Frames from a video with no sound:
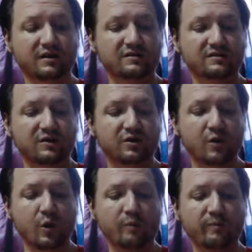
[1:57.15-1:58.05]

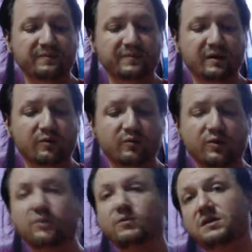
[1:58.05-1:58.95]
So we're
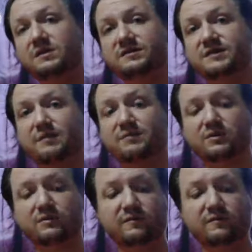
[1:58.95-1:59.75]
going to read this chapter